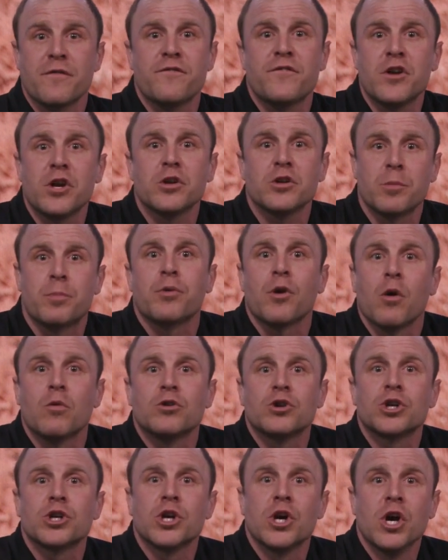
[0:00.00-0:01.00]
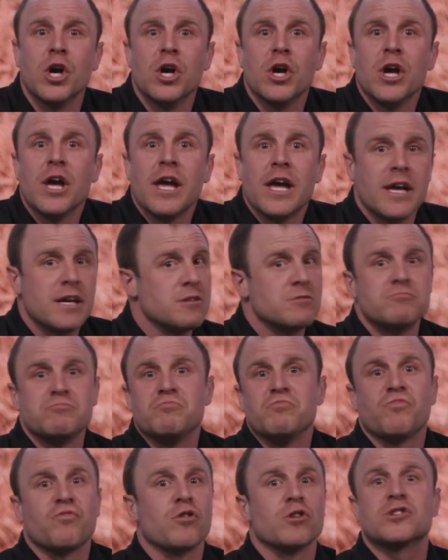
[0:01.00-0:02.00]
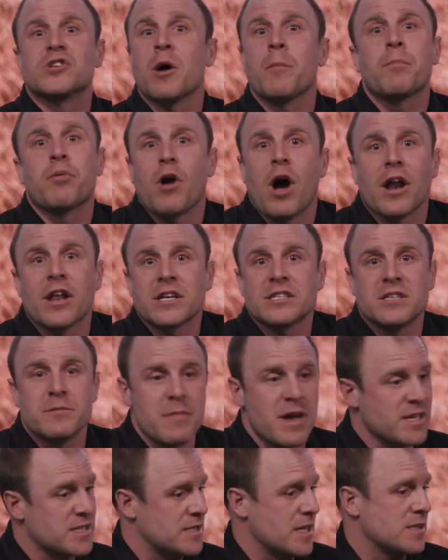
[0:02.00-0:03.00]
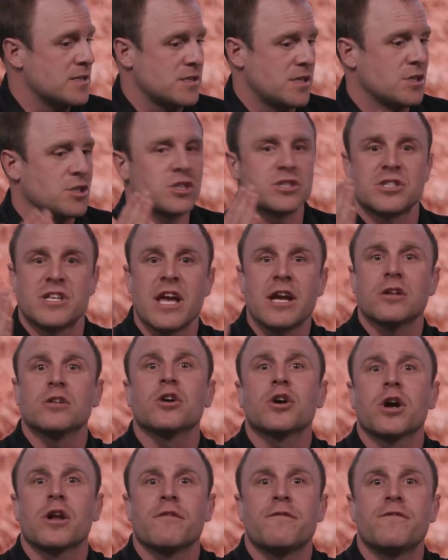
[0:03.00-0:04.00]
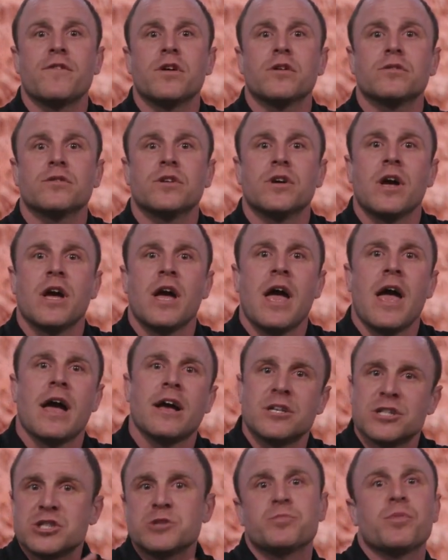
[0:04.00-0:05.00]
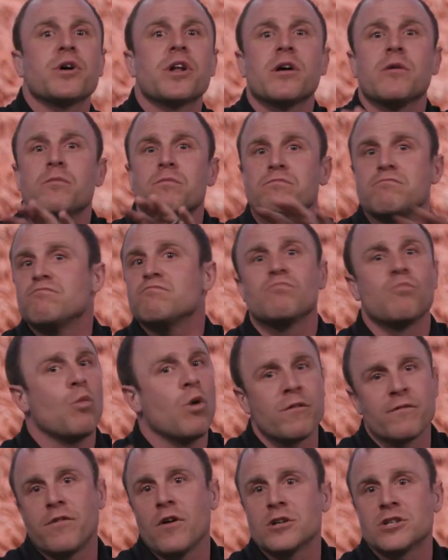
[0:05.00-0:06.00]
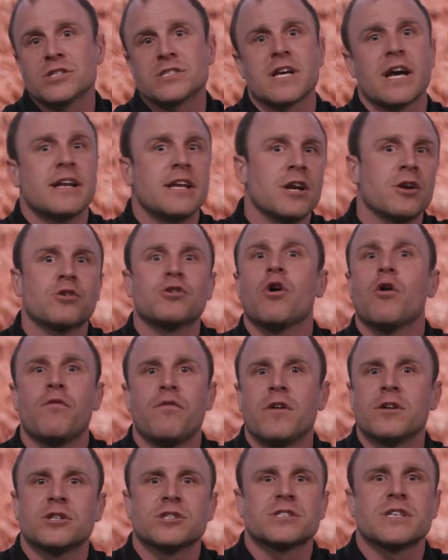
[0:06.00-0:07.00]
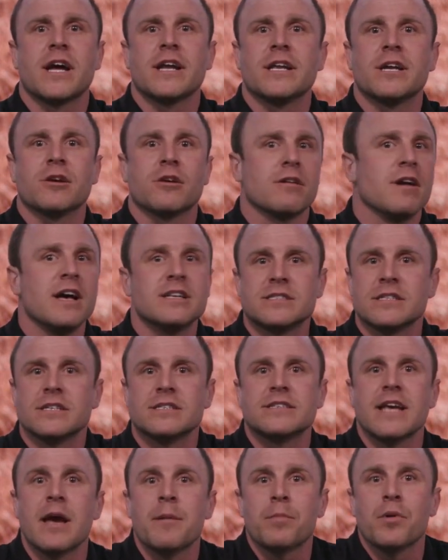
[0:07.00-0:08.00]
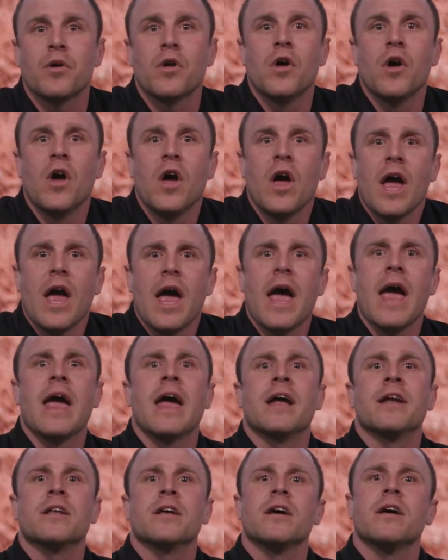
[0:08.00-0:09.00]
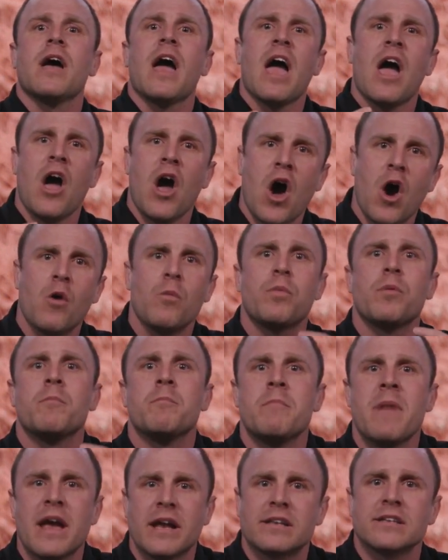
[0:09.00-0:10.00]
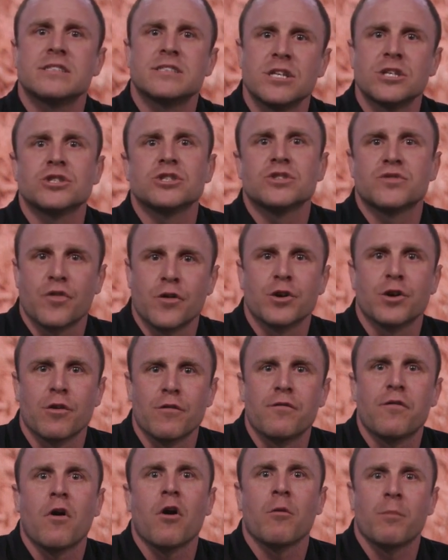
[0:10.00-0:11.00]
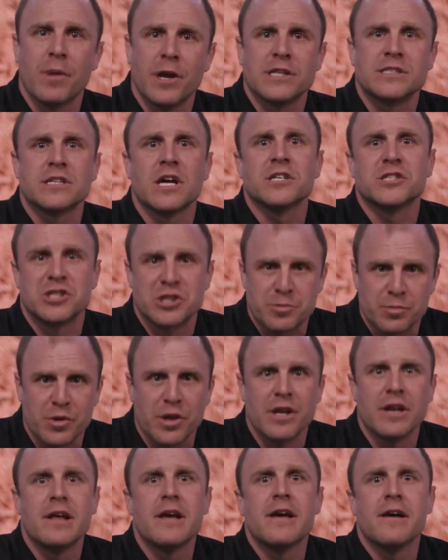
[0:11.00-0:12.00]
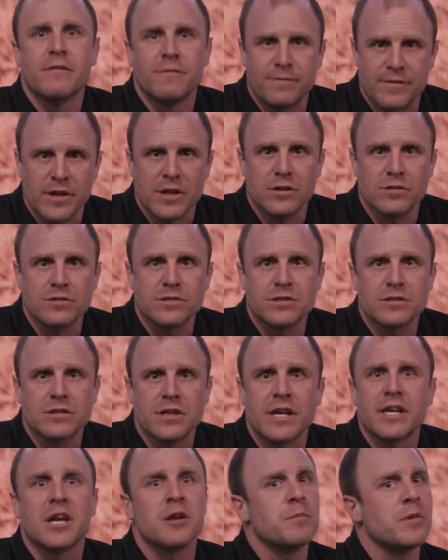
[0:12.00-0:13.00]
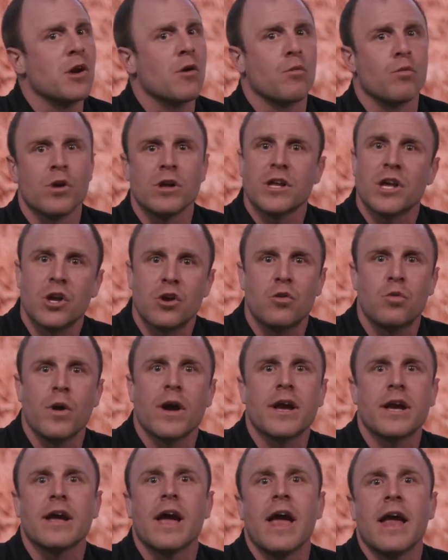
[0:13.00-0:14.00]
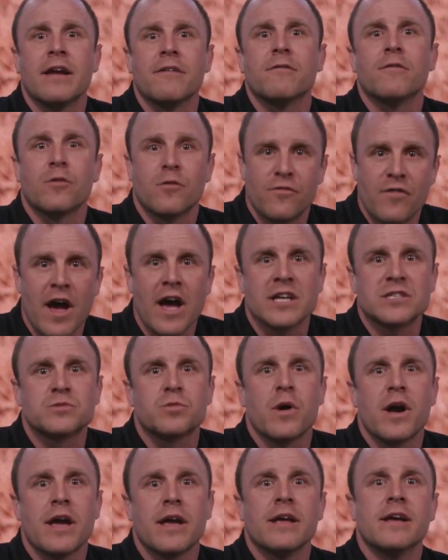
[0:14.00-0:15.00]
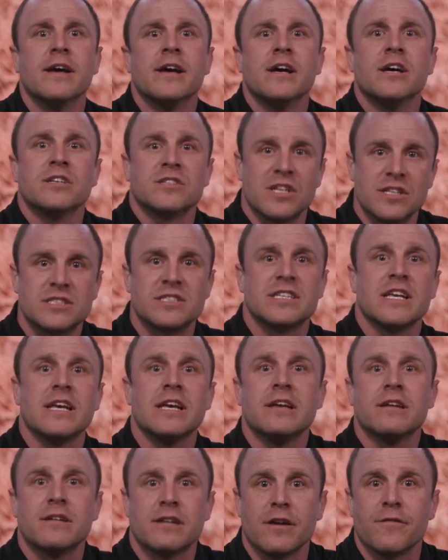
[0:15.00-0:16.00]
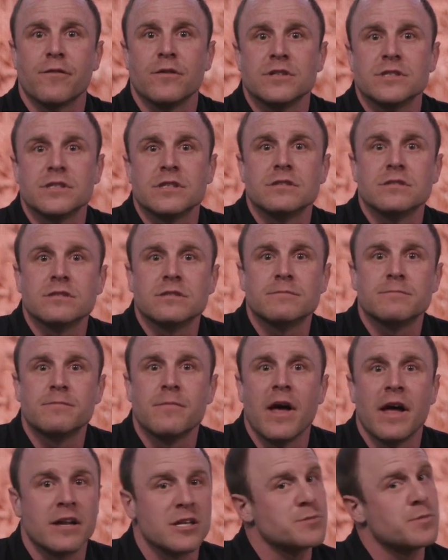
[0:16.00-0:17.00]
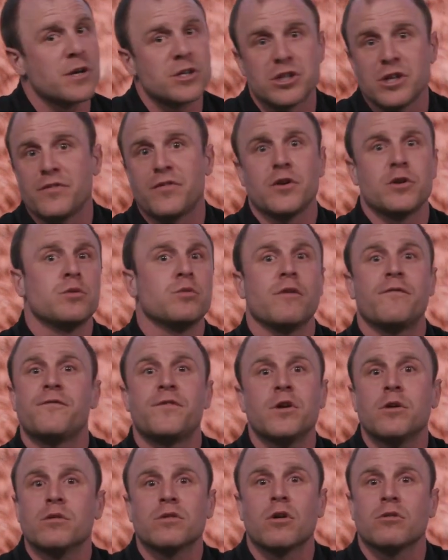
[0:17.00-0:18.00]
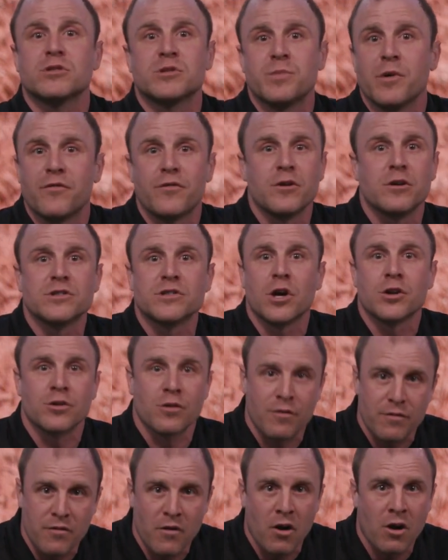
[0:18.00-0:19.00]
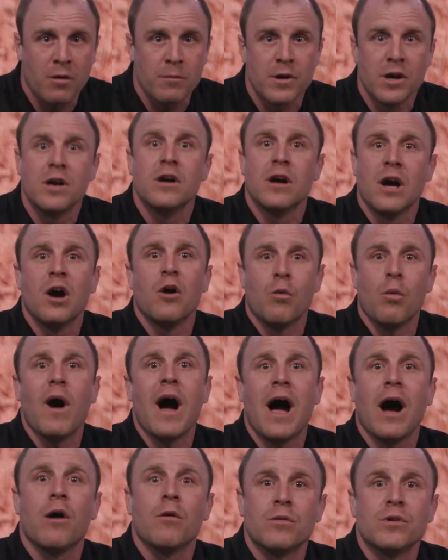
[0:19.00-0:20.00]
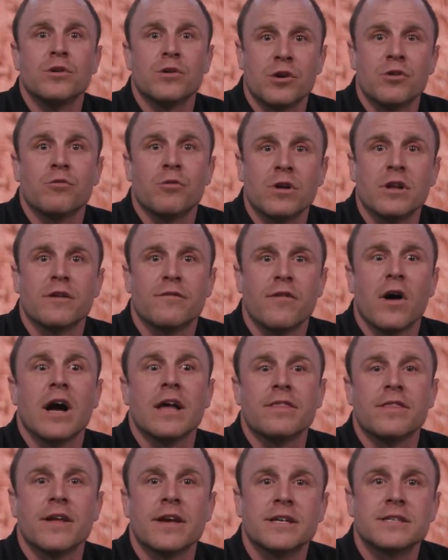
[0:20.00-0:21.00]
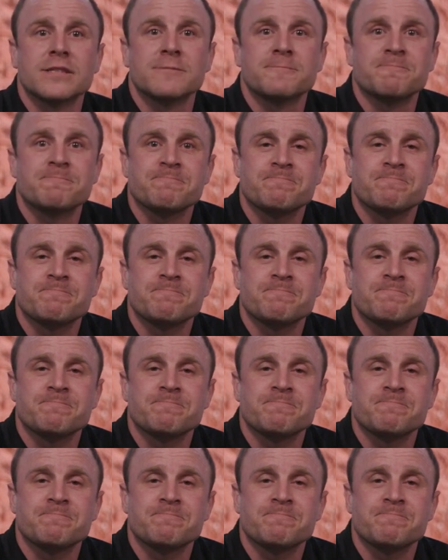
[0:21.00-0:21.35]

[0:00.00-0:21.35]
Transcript: field approach. For some products, it makes sense to just take a look at a field, split it, one fungicide here, no fungicide here, as an example, and help make decisions for your farm based on split fields. It can be a really quick and fast way to see differences. And especially if you do a few of those split fields on your farm, wow, you can really find things.